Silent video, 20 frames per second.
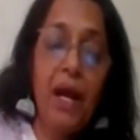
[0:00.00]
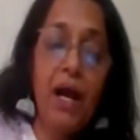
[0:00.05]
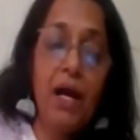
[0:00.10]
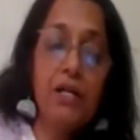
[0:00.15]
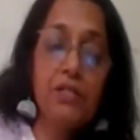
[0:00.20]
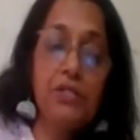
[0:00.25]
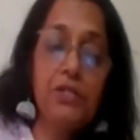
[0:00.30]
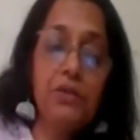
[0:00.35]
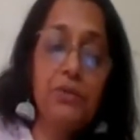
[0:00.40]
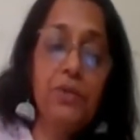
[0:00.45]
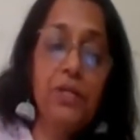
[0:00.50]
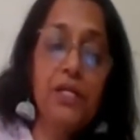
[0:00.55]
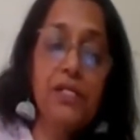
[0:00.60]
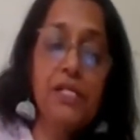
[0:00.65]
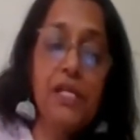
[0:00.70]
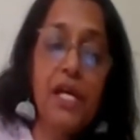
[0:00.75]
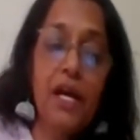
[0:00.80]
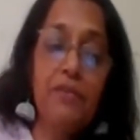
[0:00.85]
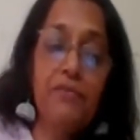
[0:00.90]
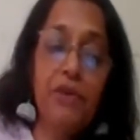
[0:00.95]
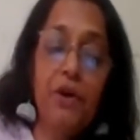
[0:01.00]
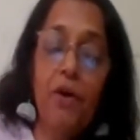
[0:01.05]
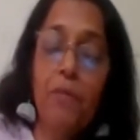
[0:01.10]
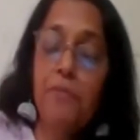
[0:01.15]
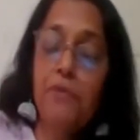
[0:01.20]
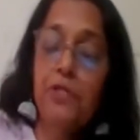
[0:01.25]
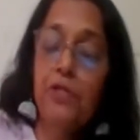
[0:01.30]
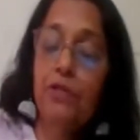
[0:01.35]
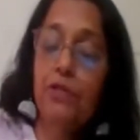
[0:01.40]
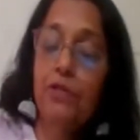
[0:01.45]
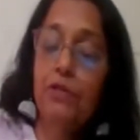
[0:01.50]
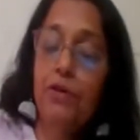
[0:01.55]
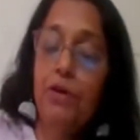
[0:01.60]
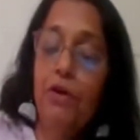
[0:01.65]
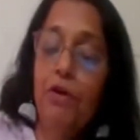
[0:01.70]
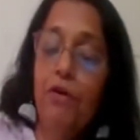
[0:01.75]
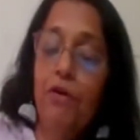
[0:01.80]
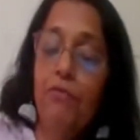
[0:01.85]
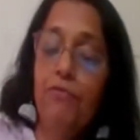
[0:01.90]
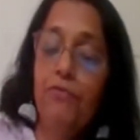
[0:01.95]
Our students have the option
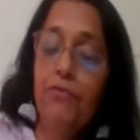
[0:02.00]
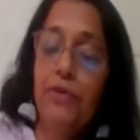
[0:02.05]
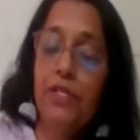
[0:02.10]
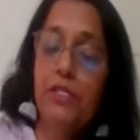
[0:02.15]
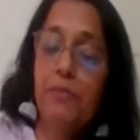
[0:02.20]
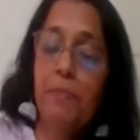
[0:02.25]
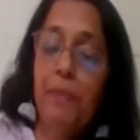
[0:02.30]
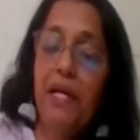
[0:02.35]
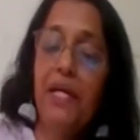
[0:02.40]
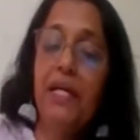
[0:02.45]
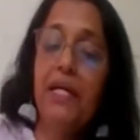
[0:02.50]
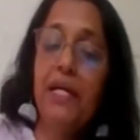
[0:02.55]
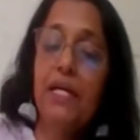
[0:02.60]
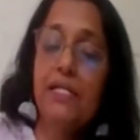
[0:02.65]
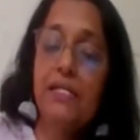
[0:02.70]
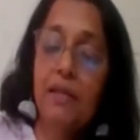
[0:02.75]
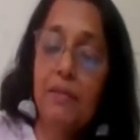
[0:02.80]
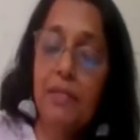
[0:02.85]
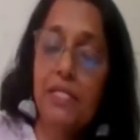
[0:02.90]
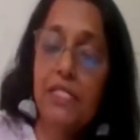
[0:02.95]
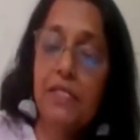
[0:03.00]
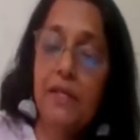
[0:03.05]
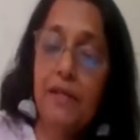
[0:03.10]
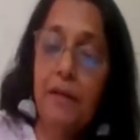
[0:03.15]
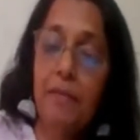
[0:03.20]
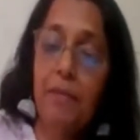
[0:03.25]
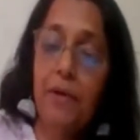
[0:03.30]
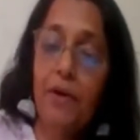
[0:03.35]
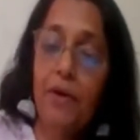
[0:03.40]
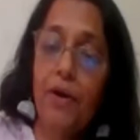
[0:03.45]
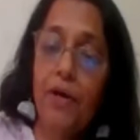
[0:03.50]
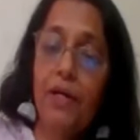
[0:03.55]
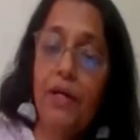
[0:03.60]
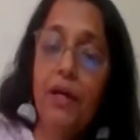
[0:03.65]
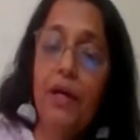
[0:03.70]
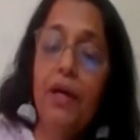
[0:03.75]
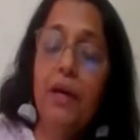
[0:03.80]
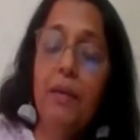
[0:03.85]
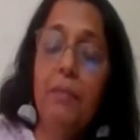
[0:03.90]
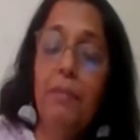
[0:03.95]
of spending a semester
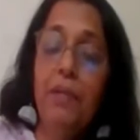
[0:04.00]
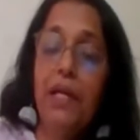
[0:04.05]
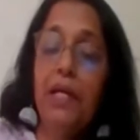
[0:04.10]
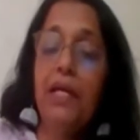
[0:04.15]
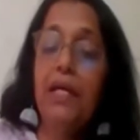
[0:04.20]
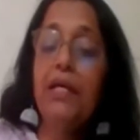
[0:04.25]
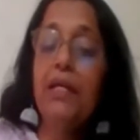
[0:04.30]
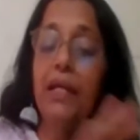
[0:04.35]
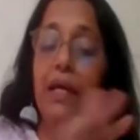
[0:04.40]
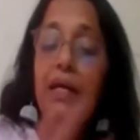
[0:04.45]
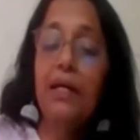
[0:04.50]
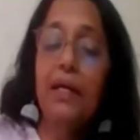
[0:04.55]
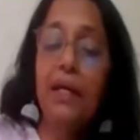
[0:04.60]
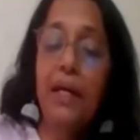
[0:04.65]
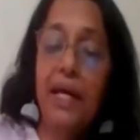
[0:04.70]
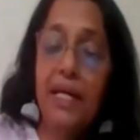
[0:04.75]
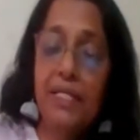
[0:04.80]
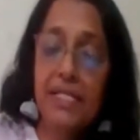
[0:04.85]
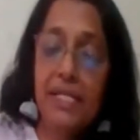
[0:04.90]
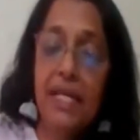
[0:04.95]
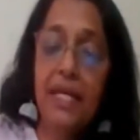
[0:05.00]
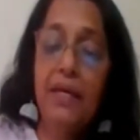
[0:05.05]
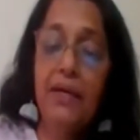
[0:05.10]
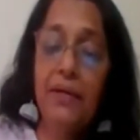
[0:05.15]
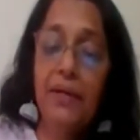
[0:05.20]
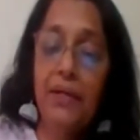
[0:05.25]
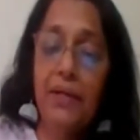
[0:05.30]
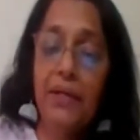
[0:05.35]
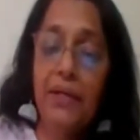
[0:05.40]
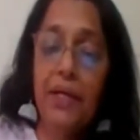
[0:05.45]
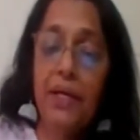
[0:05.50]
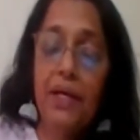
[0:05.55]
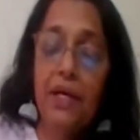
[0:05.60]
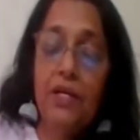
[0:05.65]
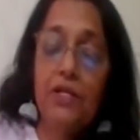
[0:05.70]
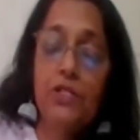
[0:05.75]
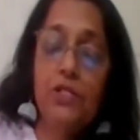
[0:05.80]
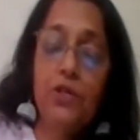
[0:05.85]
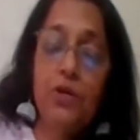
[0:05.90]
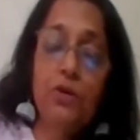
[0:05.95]
abroad, bringing their grades here.
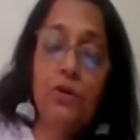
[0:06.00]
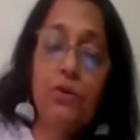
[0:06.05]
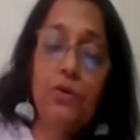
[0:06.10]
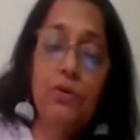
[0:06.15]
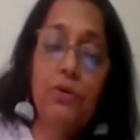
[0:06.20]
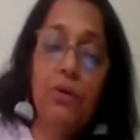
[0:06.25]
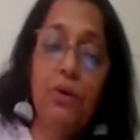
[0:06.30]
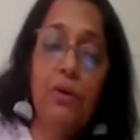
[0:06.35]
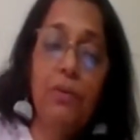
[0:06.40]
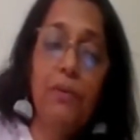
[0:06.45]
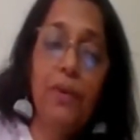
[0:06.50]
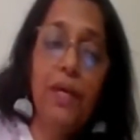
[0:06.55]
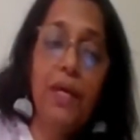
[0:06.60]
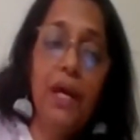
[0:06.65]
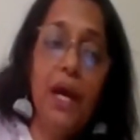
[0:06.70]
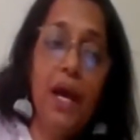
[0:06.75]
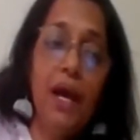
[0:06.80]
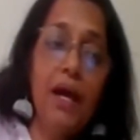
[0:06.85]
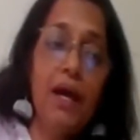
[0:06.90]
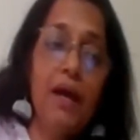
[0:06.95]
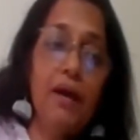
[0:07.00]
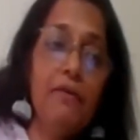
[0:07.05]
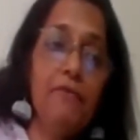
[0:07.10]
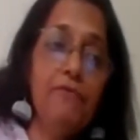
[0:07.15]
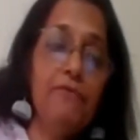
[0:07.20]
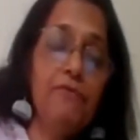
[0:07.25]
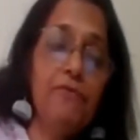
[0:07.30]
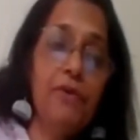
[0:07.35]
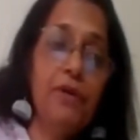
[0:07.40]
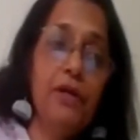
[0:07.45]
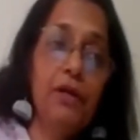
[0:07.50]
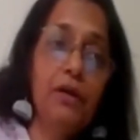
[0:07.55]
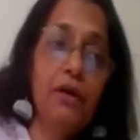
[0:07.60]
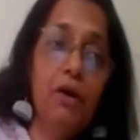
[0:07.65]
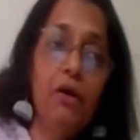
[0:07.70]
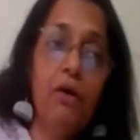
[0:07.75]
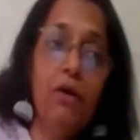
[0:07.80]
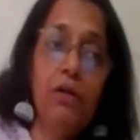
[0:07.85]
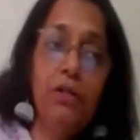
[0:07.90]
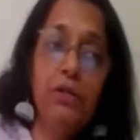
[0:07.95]
So we have
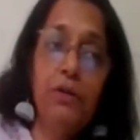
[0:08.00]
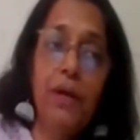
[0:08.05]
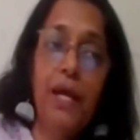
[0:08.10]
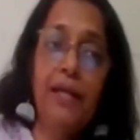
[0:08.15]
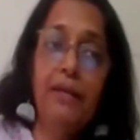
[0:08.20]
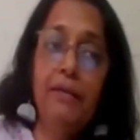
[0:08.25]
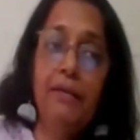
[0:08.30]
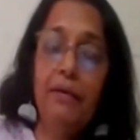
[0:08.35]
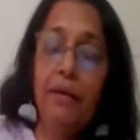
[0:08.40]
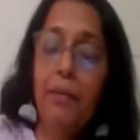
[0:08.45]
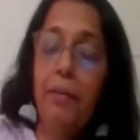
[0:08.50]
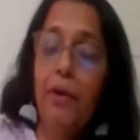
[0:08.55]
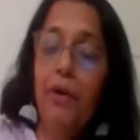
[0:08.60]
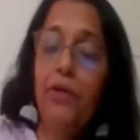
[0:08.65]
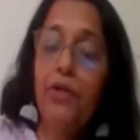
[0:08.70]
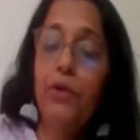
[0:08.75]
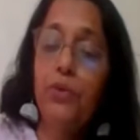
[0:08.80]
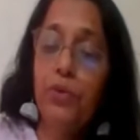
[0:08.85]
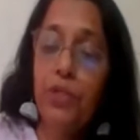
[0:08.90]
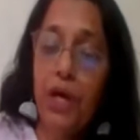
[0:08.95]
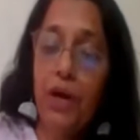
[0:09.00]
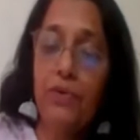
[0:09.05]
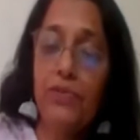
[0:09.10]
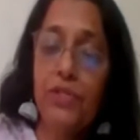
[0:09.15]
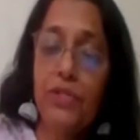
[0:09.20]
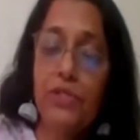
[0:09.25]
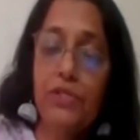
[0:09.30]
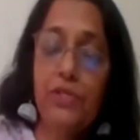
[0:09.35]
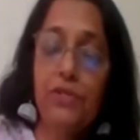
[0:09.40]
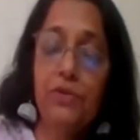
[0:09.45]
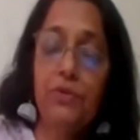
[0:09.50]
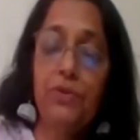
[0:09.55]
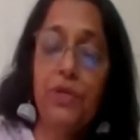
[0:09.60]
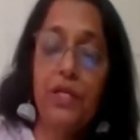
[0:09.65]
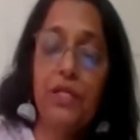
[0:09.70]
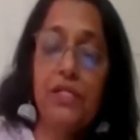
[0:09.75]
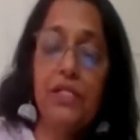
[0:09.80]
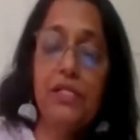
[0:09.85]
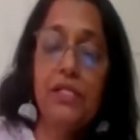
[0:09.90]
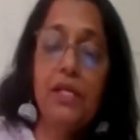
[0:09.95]
altogether about 2,000
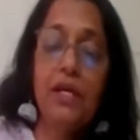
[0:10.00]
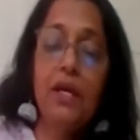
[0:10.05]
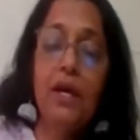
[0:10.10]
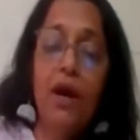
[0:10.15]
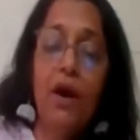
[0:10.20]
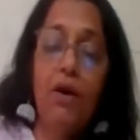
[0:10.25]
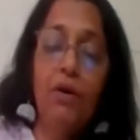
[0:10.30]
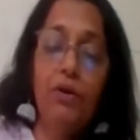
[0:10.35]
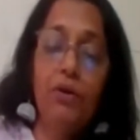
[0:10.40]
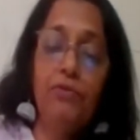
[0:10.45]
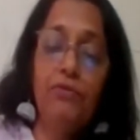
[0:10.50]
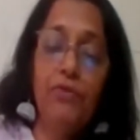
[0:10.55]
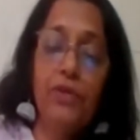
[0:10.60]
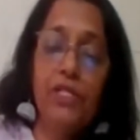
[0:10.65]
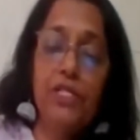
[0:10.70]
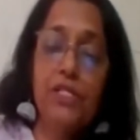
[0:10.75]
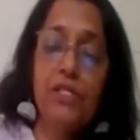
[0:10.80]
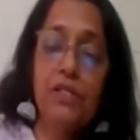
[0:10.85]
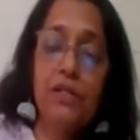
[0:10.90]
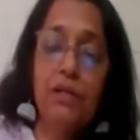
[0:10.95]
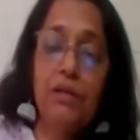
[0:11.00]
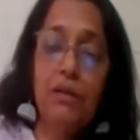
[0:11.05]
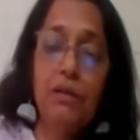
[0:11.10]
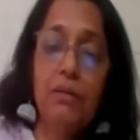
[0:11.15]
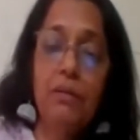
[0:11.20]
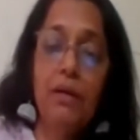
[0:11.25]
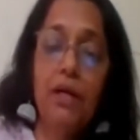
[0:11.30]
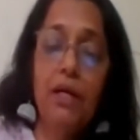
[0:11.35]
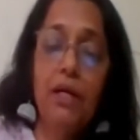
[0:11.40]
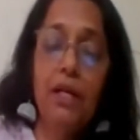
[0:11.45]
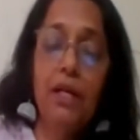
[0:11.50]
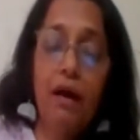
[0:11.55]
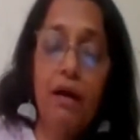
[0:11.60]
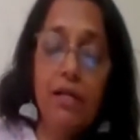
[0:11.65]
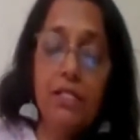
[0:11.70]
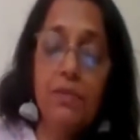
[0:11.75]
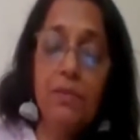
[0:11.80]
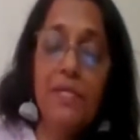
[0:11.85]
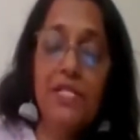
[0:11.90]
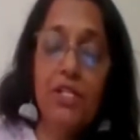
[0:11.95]
students, out of which a
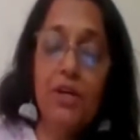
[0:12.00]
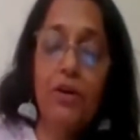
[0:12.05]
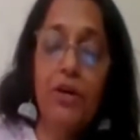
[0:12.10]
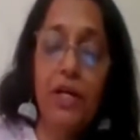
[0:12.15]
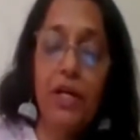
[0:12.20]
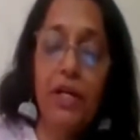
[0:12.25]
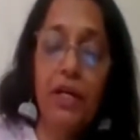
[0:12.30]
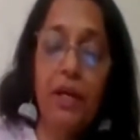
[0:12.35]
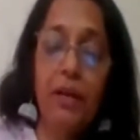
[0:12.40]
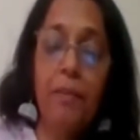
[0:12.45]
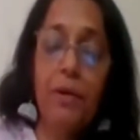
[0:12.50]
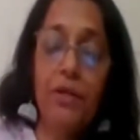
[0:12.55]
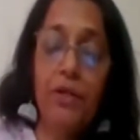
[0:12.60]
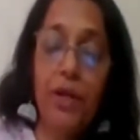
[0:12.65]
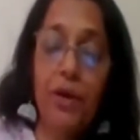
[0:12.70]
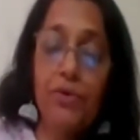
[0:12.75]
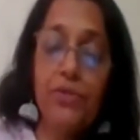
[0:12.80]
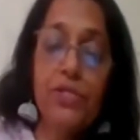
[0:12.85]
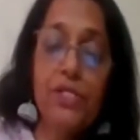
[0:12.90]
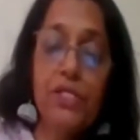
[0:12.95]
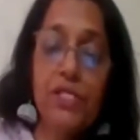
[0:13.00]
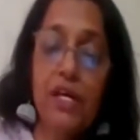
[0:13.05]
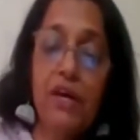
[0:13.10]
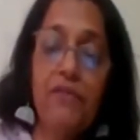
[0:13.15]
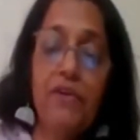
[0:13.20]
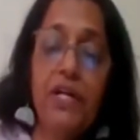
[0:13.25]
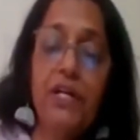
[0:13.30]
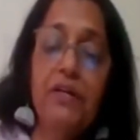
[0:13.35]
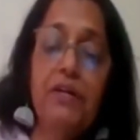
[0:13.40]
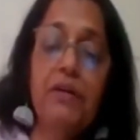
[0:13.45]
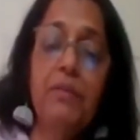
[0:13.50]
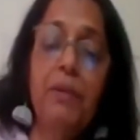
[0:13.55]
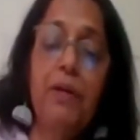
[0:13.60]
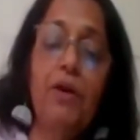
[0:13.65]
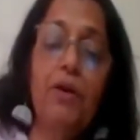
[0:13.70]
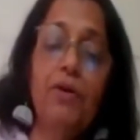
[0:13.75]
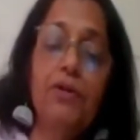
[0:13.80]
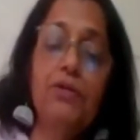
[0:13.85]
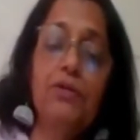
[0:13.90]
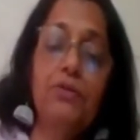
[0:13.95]
large majority, about 1,700,
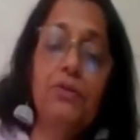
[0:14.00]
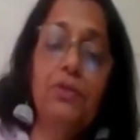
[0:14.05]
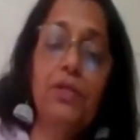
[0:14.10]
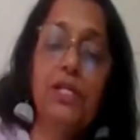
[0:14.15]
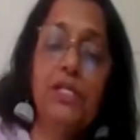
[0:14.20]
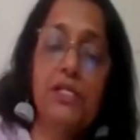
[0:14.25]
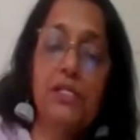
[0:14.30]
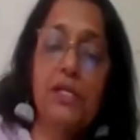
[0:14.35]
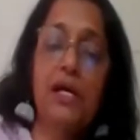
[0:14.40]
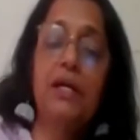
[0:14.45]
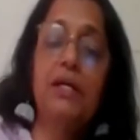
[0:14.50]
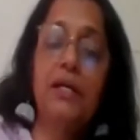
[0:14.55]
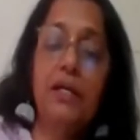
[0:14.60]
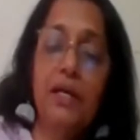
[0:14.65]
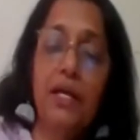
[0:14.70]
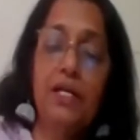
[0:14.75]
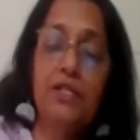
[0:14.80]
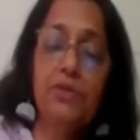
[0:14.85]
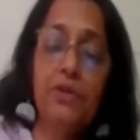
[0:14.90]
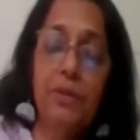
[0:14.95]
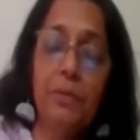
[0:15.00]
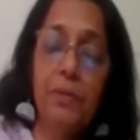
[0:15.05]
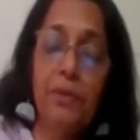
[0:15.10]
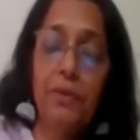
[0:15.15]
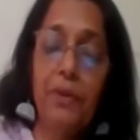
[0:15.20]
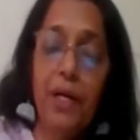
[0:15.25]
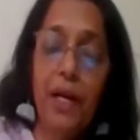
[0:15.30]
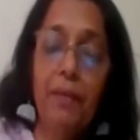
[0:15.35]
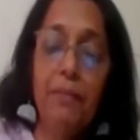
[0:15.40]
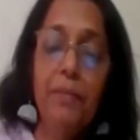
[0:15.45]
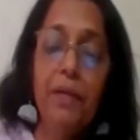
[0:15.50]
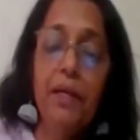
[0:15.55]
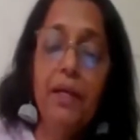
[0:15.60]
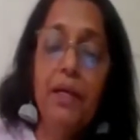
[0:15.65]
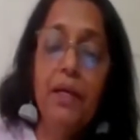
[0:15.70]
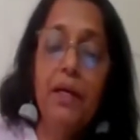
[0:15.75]
belong to this undergraduate program.